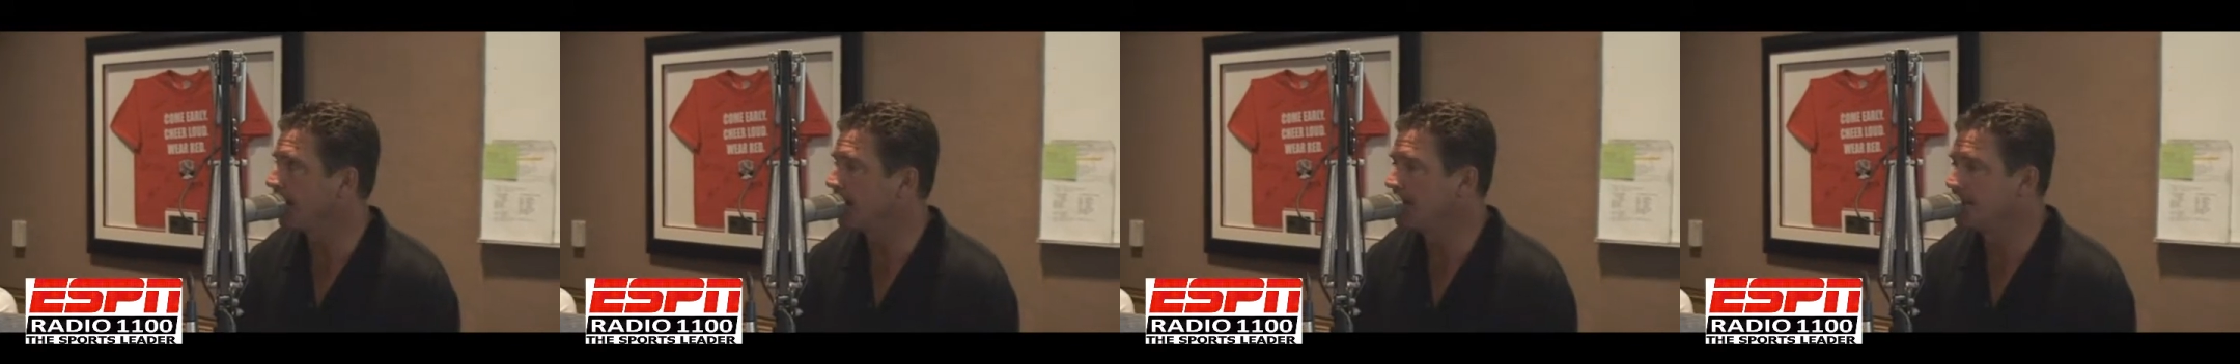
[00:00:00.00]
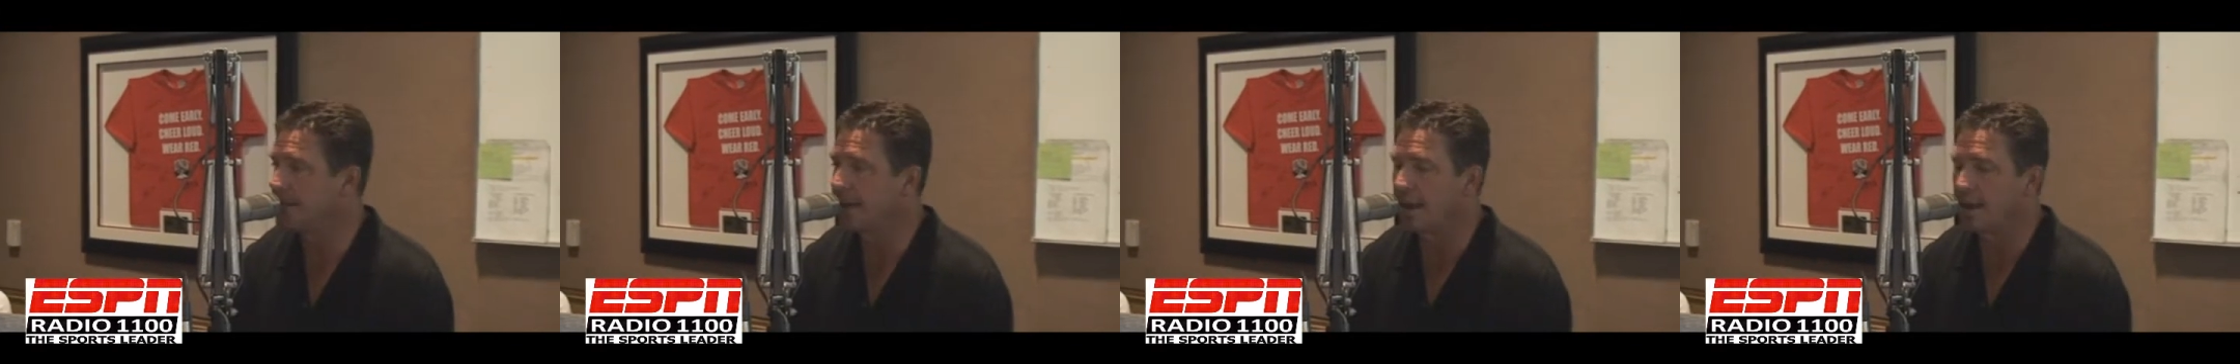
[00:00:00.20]

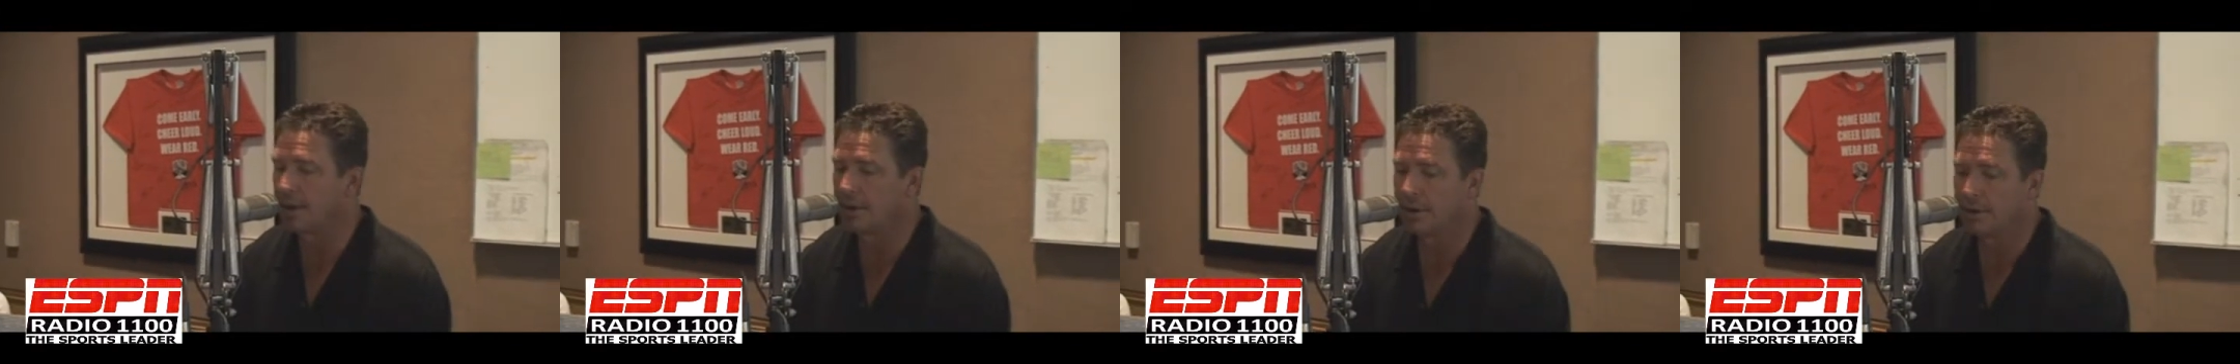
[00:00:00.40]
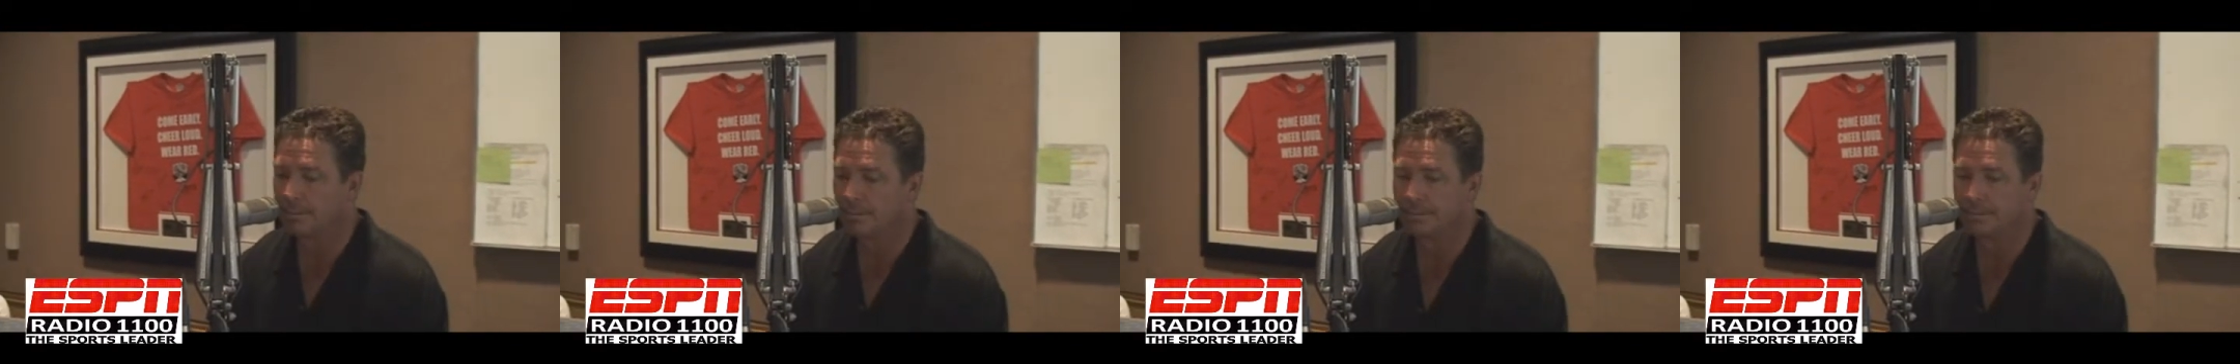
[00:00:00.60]
He's that
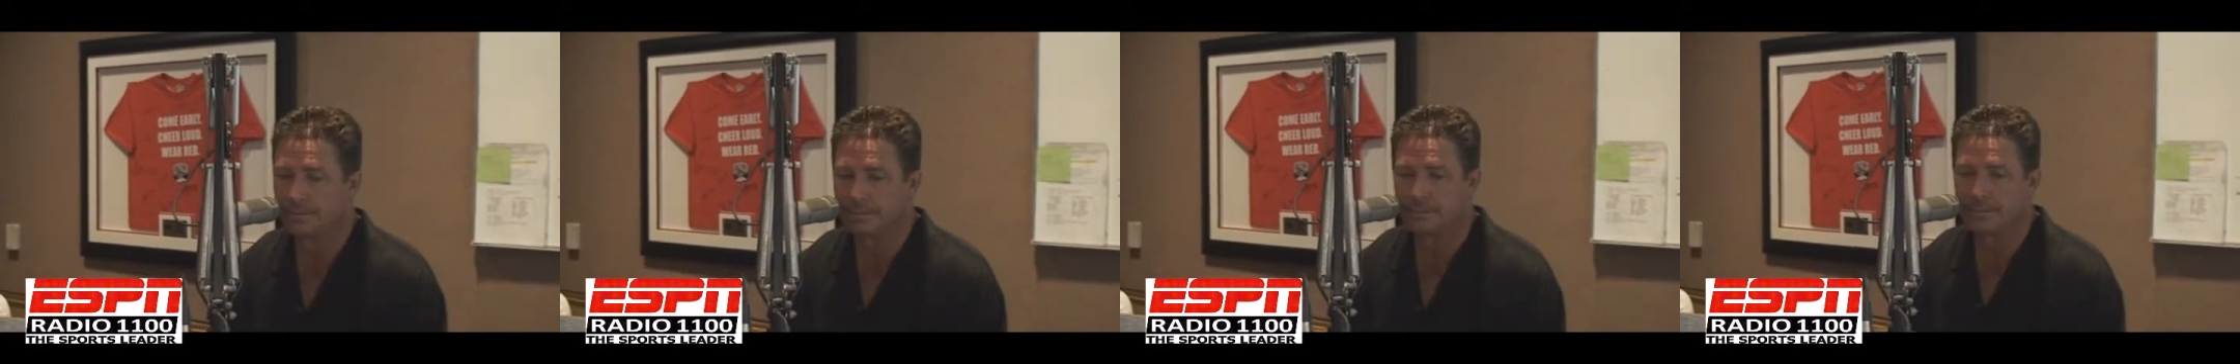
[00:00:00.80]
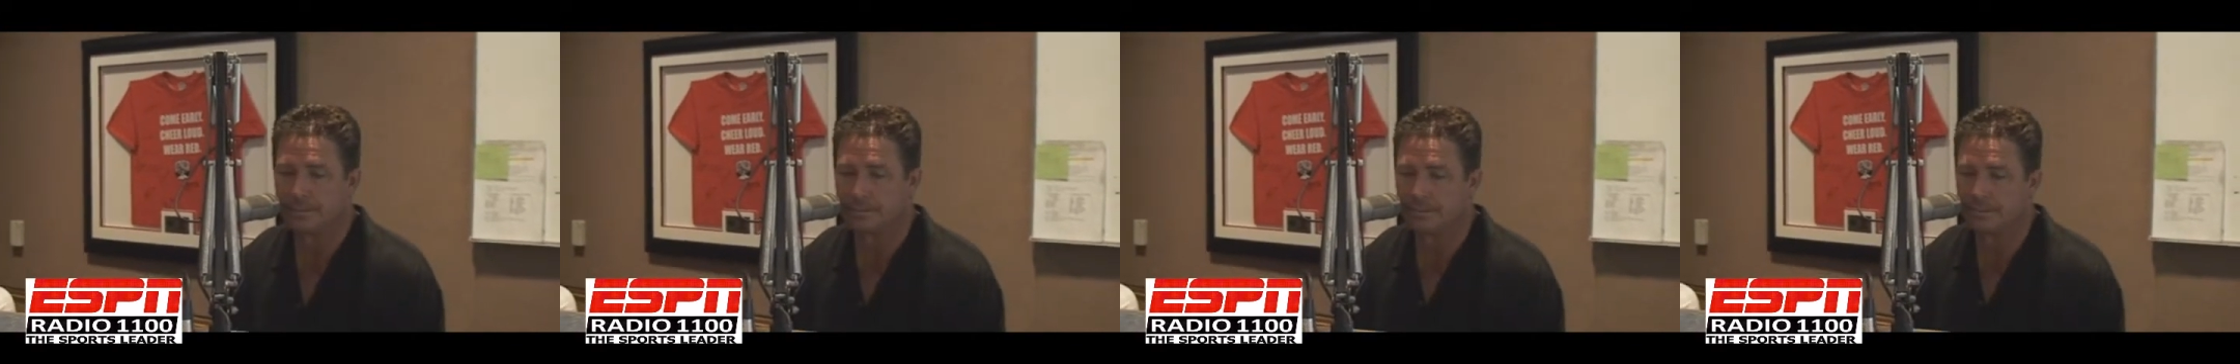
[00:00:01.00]
good. Our
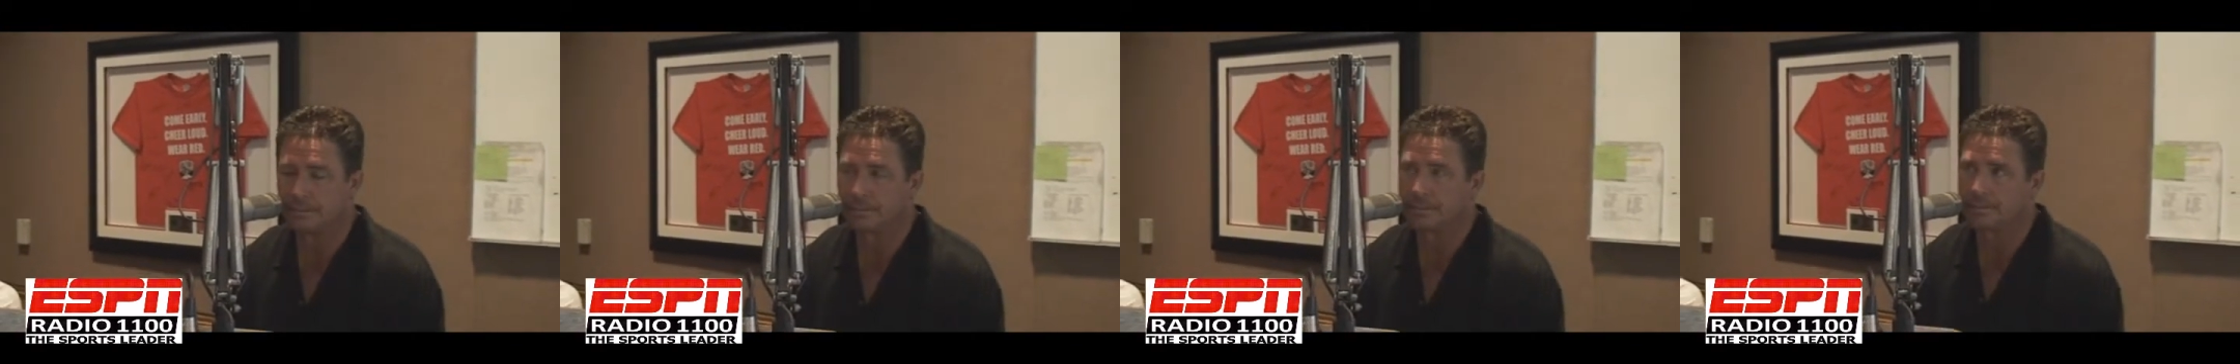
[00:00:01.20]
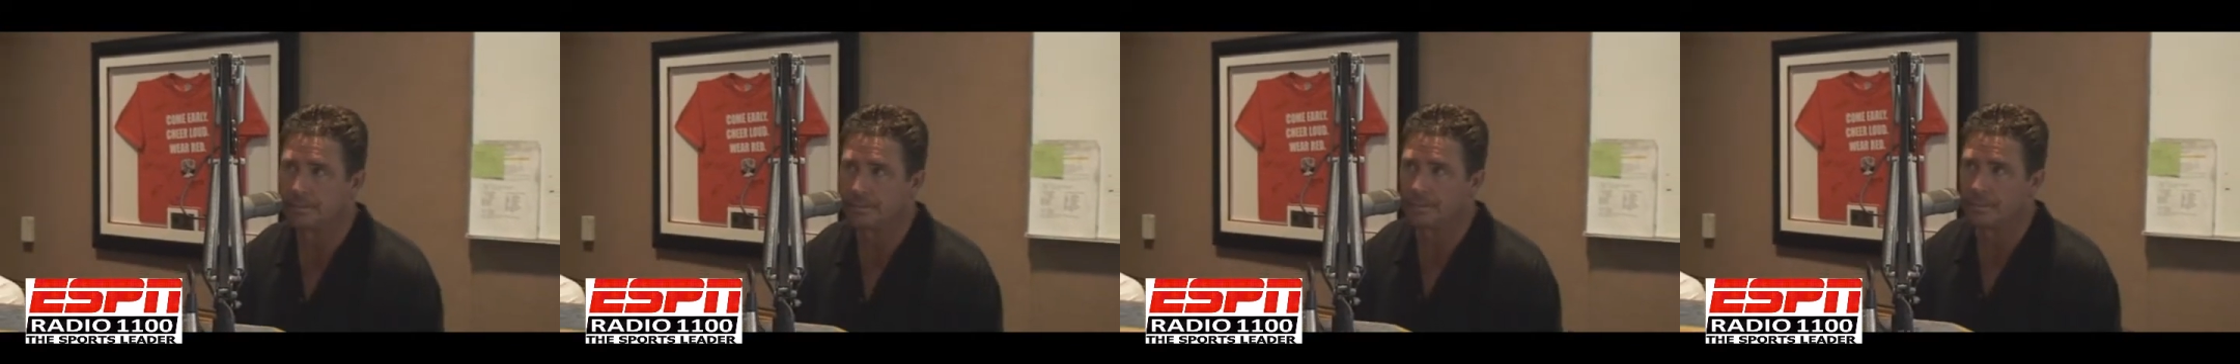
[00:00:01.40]
one
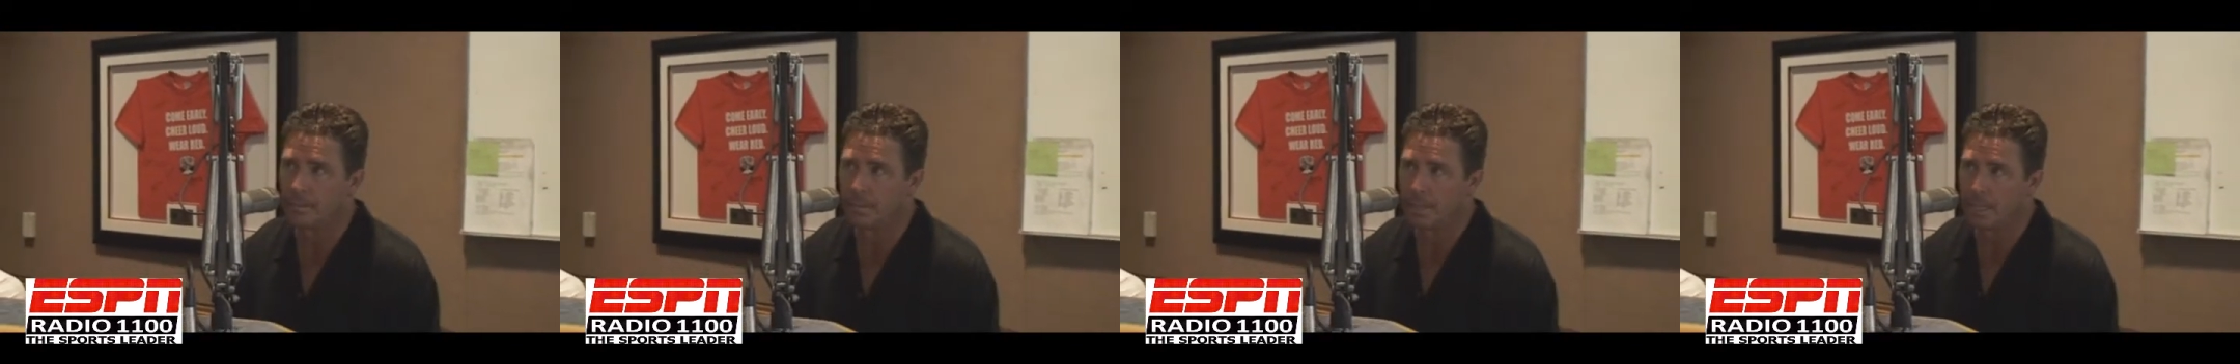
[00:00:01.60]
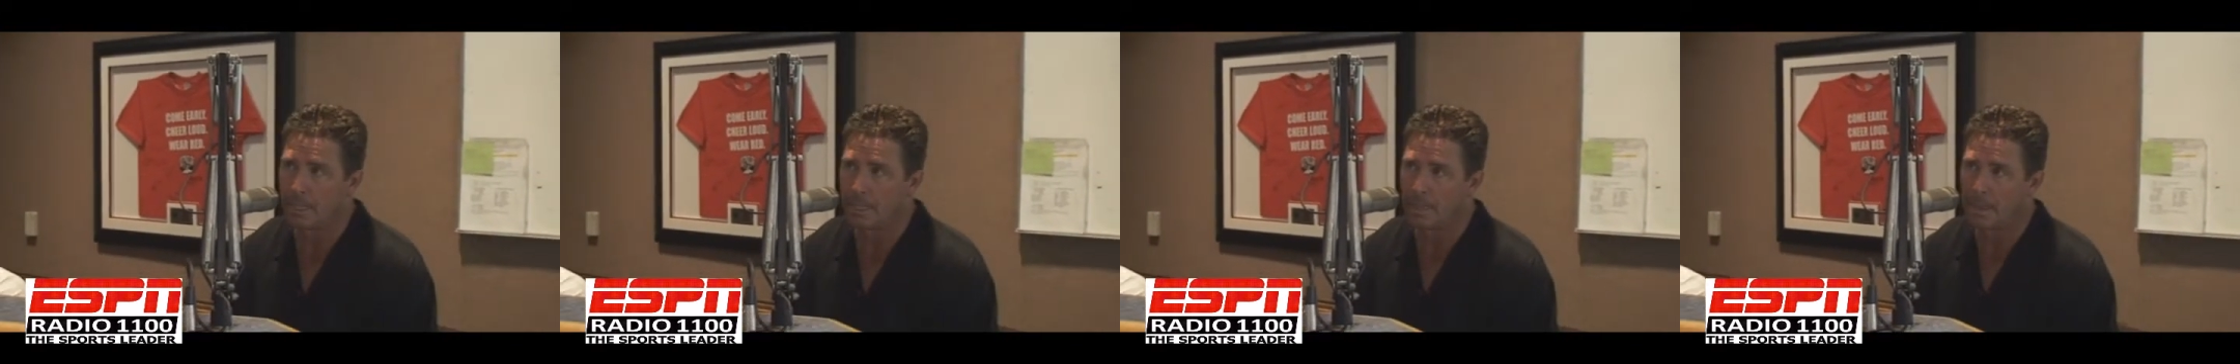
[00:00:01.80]
thing, and we all
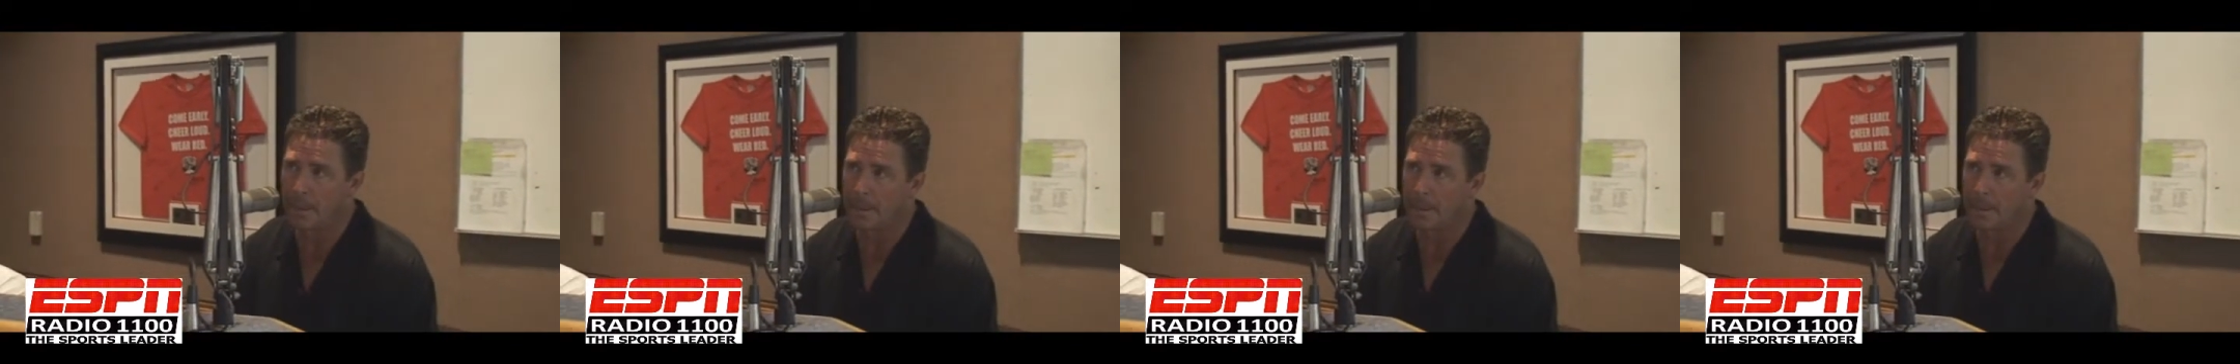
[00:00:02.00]
agree